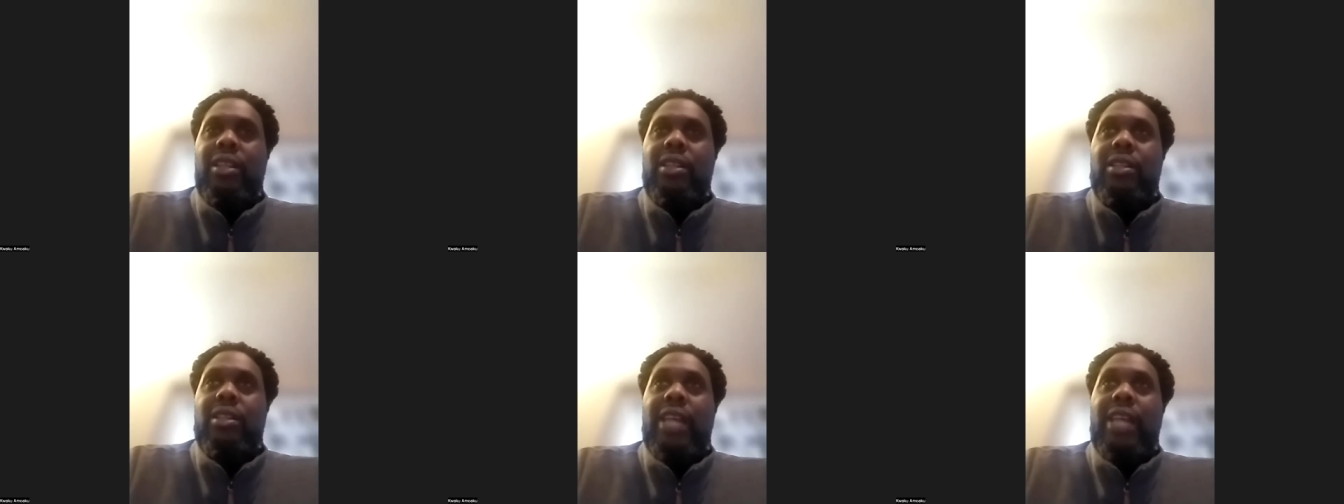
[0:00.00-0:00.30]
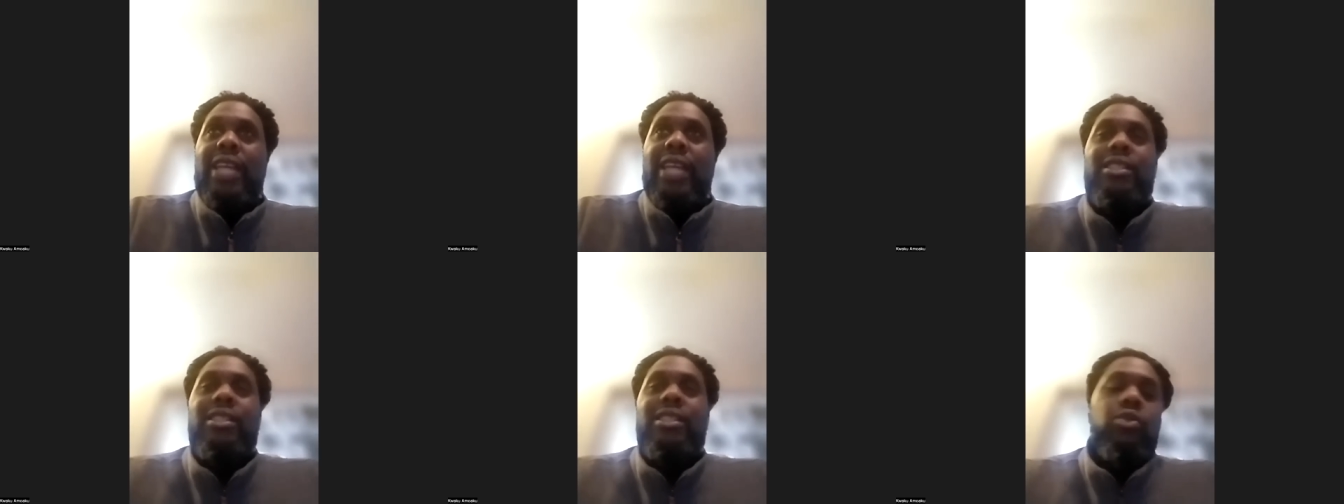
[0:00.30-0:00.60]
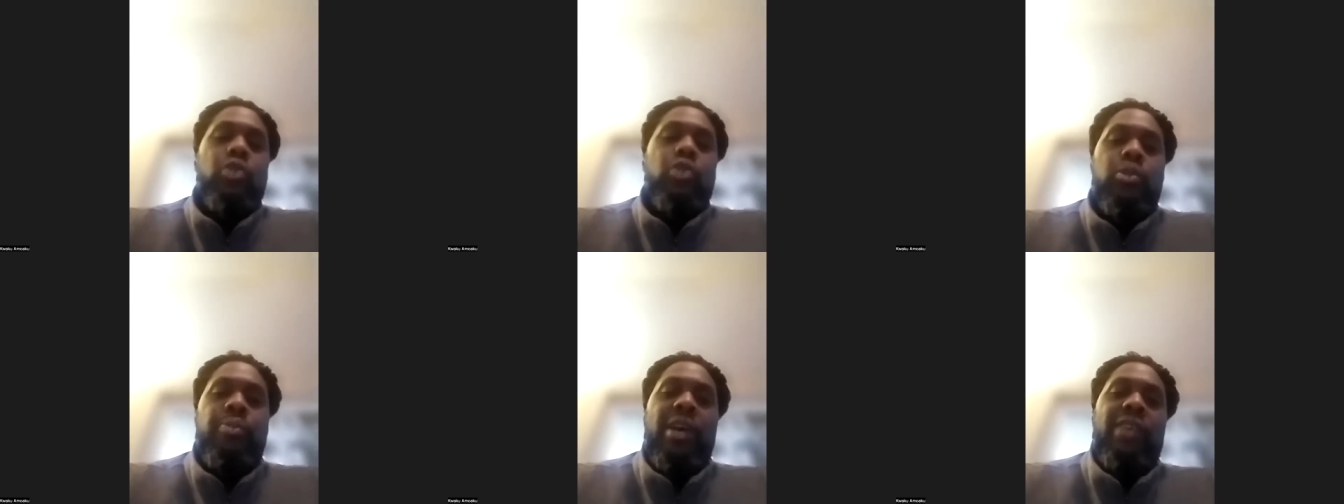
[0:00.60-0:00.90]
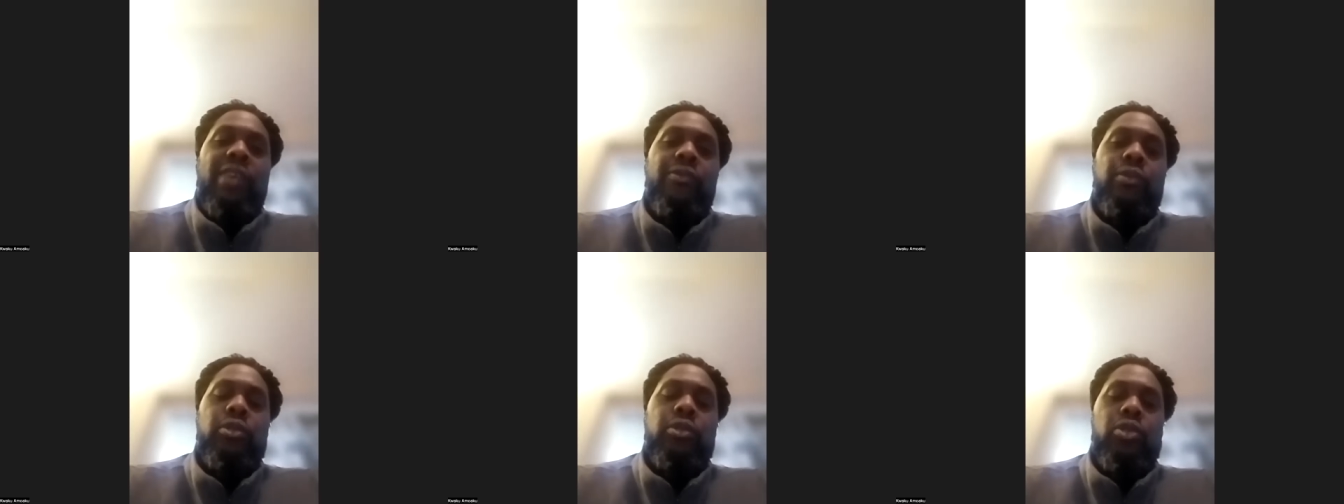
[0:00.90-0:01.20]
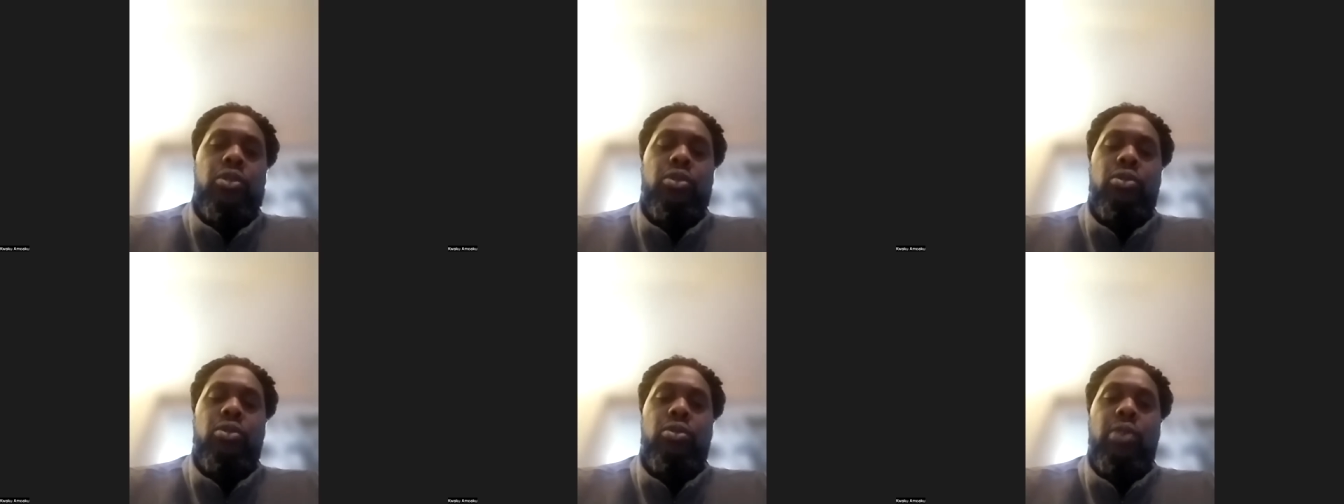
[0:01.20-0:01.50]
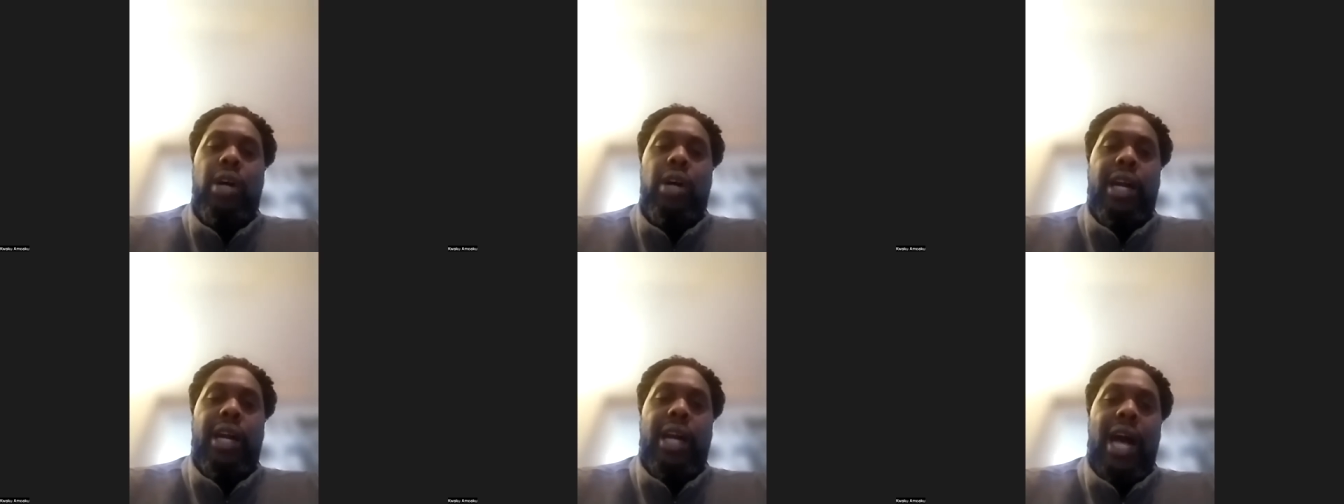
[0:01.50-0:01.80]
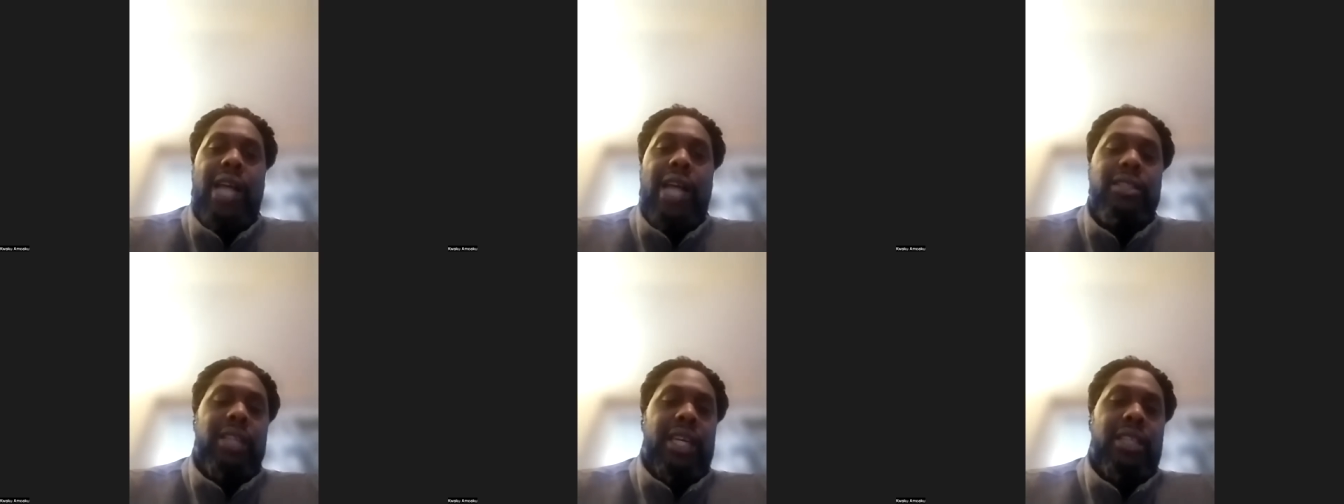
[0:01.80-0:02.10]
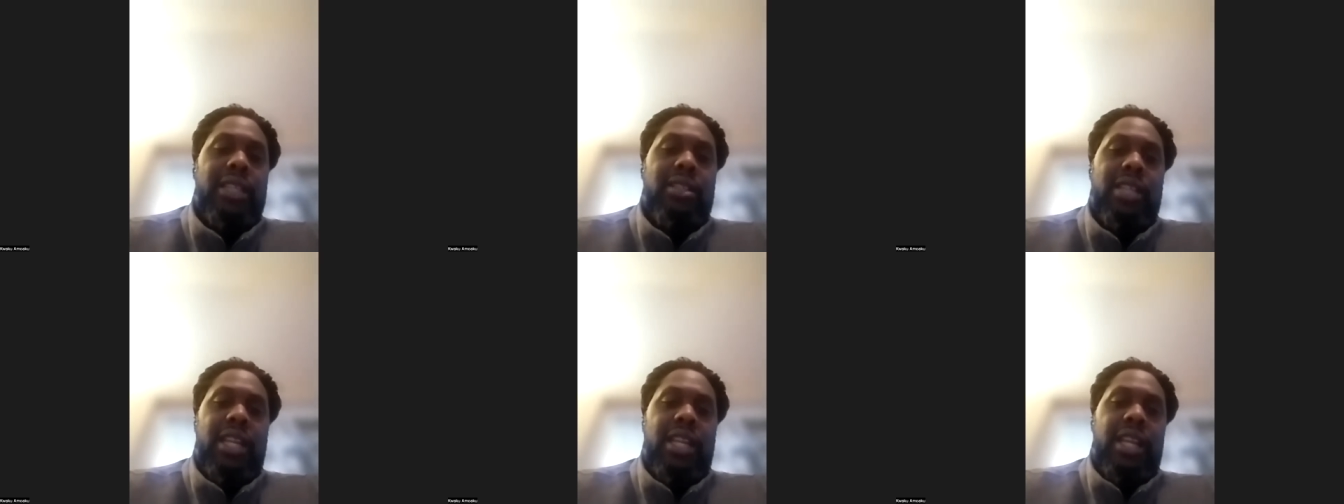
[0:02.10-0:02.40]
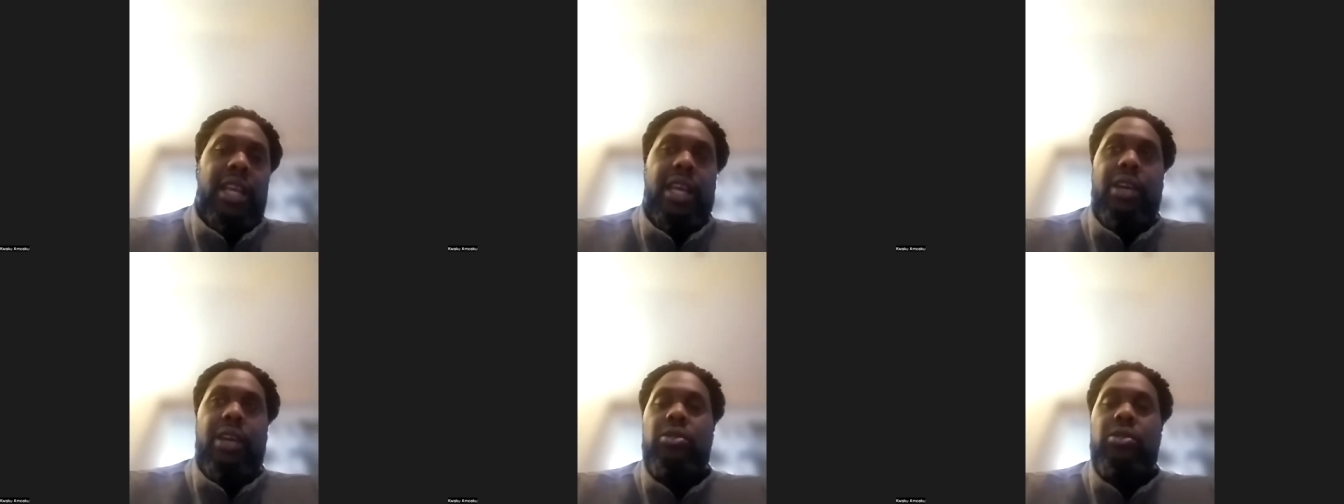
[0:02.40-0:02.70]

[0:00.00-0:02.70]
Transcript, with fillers: that's disrespectful to guys like San Diego,